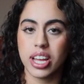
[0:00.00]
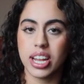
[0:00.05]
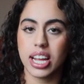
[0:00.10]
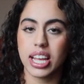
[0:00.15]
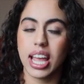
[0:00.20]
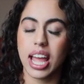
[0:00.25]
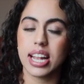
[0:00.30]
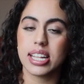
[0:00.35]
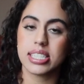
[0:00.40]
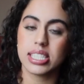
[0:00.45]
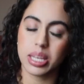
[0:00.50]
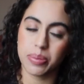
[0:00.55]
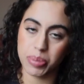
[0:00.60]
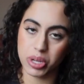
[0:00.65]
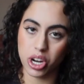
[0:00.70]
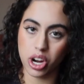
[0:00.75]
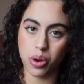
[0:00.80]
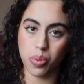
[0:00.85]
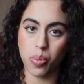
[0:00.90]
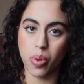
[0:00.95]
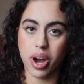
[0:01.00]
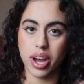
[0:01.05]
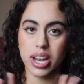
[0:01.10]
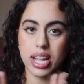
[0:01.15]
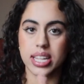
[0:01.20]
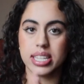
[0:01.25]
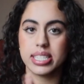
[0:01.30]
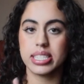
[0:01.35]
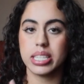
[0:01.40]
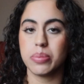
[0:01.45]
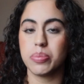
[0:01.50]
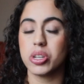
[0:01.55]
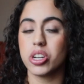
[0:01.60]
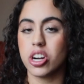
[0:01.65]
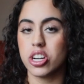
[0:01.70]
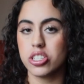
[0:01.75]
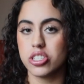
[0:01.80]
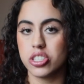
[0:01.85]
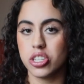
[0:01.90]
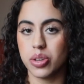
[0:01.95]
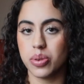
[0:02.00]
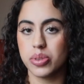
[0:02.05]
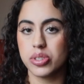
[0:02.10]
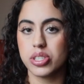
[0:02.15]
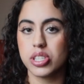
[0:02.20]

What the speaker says: and again, CPR 1 and CPR 2.